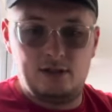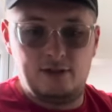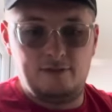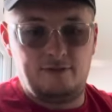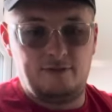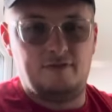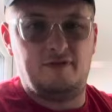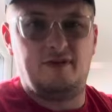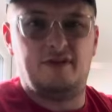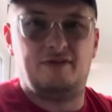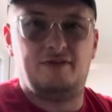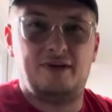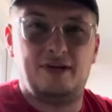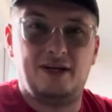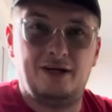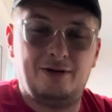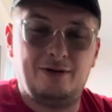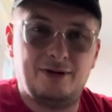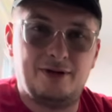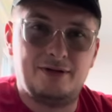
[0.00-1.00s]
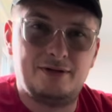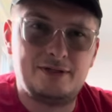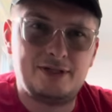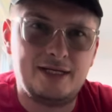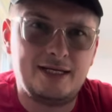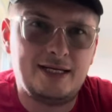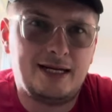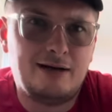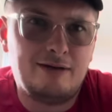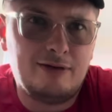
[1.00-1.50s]
for 15 quid, so
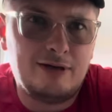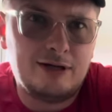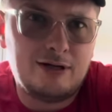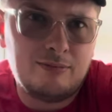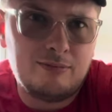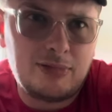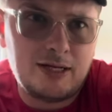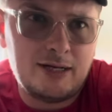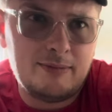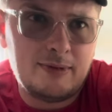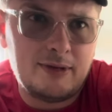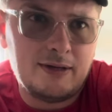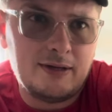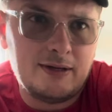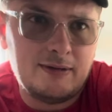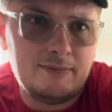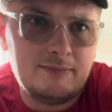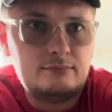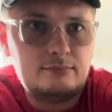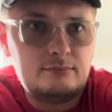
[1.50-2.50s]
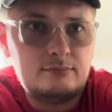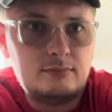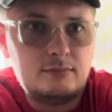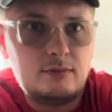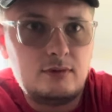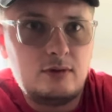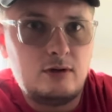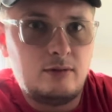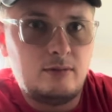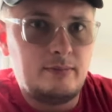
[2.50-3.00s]
you can't really complain about that.
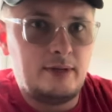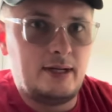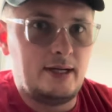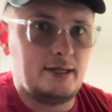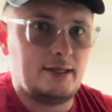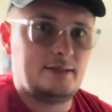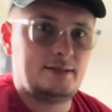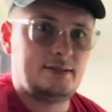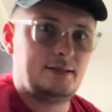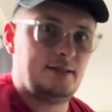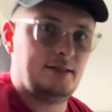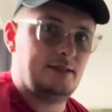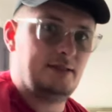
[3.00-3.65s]
Up next,